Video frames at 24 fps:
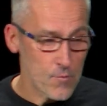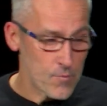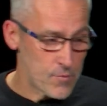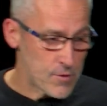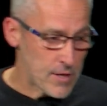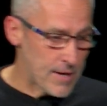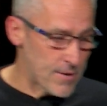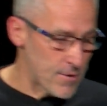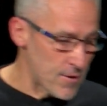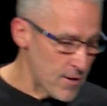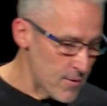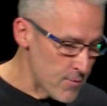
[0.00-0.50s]

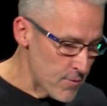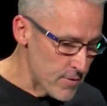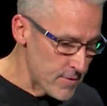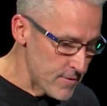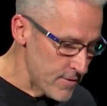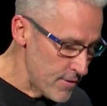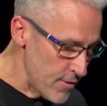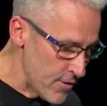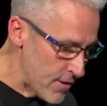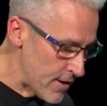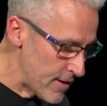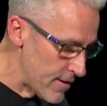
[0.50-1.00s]
Jay and I were
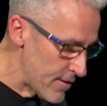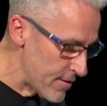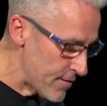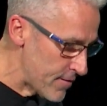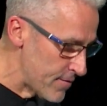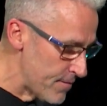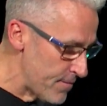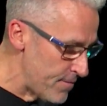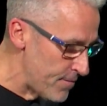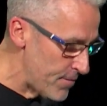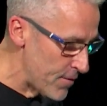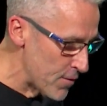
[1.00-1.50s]
looking at
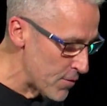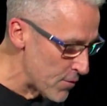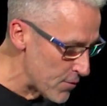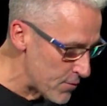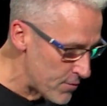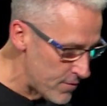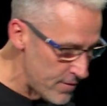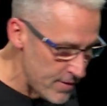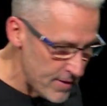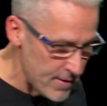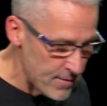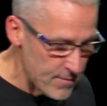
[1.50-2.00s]
some
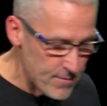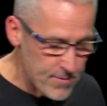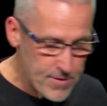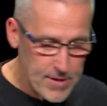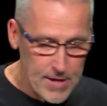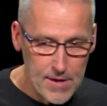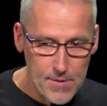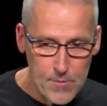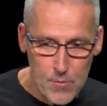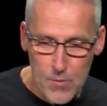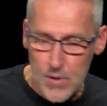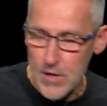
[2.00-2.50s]
food and
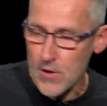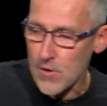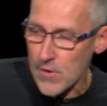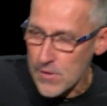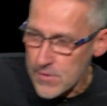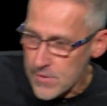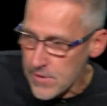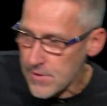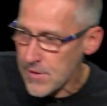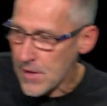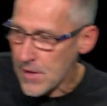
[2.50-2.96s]
thing, and we got